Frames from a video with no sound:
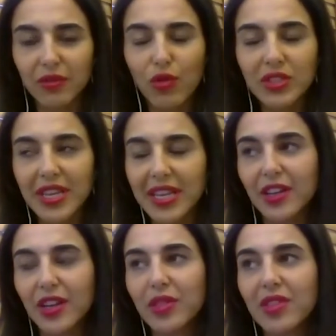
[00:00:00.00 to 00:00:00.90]
Of course, I
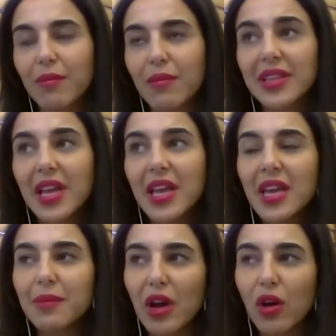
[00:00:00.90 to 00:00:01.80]
agree with them. But
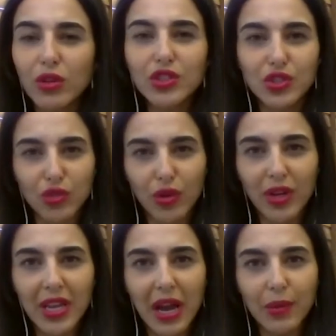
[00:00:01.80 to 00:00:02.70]
in my own
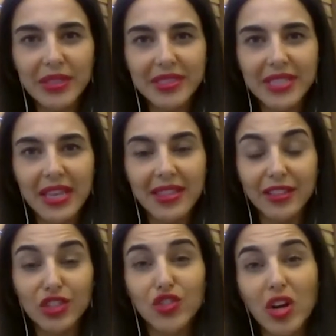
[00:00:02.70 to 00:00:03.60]
story, I would say
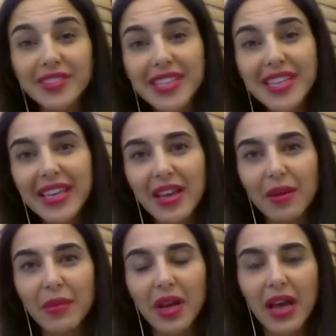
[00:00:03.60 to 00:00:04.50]
that starting
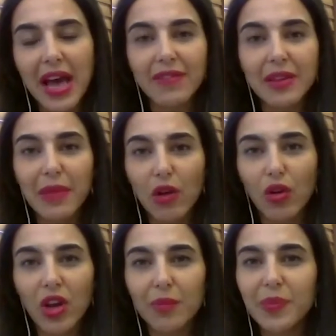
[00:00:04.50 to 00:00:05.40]
having my
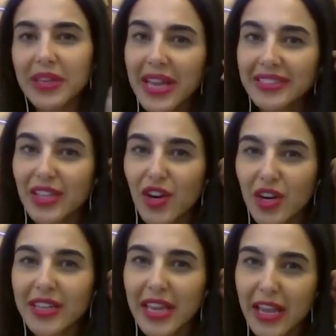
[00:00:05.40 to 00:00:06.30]
own company at an
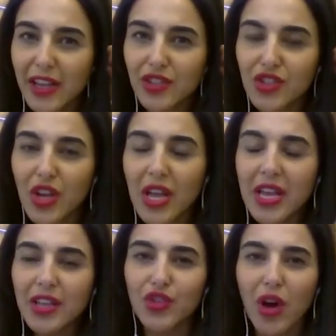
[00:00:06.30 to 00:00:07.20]
early age.
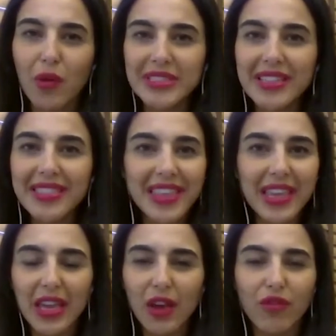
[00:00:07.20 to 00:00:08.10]
So I wasn't
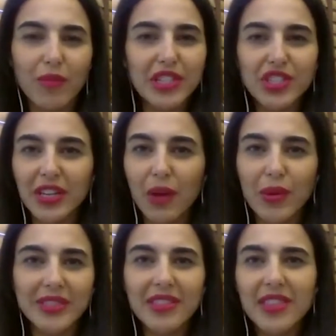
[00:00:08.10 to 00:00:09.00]
thinking of a mission. I
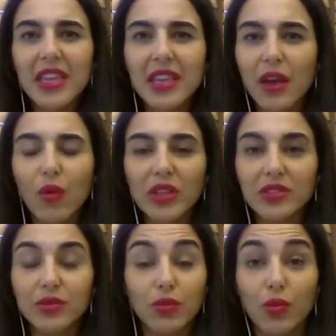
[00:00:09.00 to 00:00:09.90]
wasn't thinking
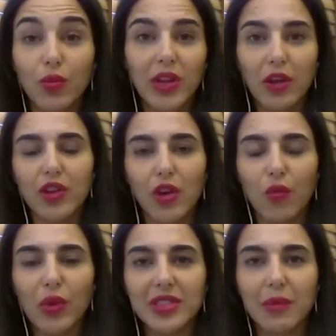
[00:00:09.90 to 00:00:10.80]
what's
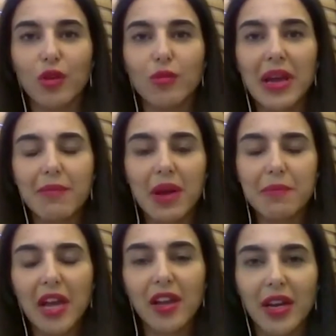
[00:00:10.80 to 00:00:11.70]
about
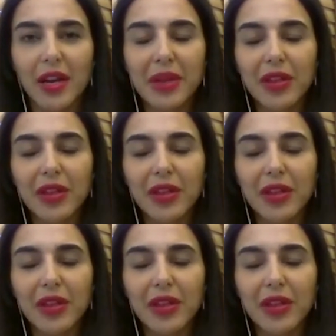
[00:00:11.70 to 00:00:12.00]
my career.